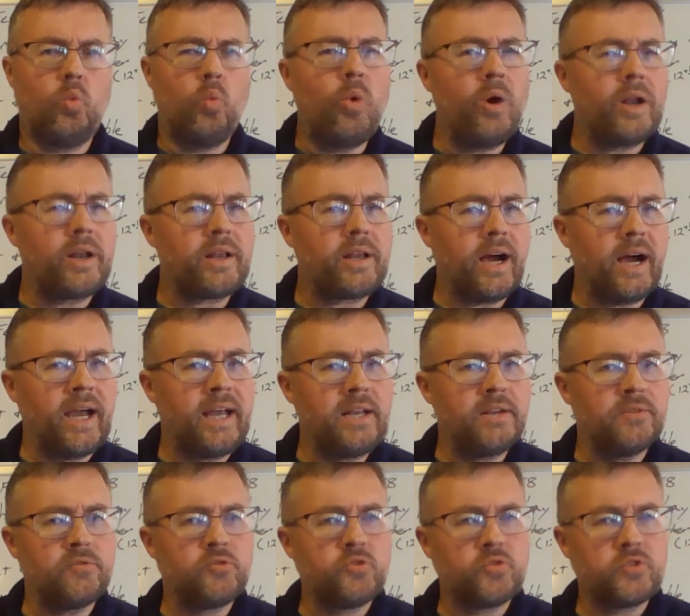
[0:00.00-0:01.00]
What
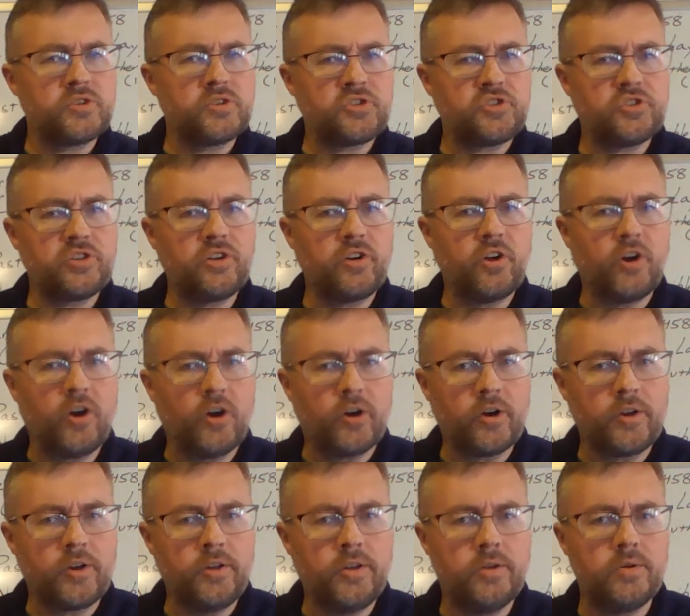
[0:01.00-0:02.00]
kind of Christian are
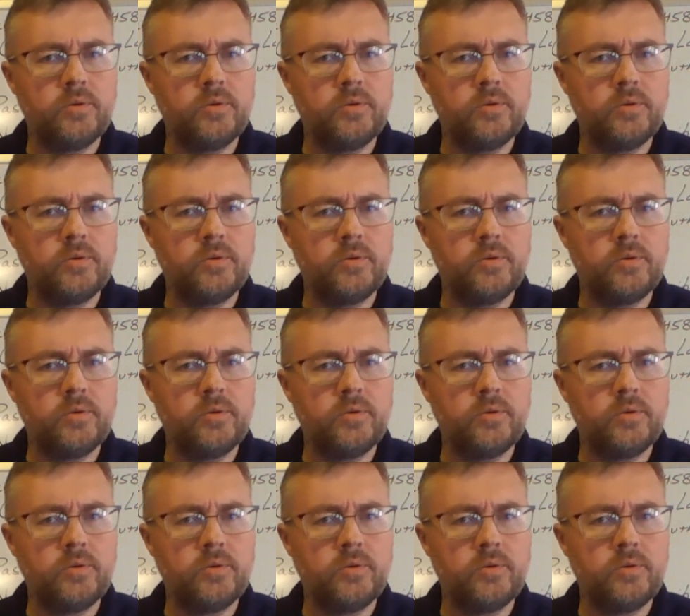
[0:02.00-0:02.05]
you?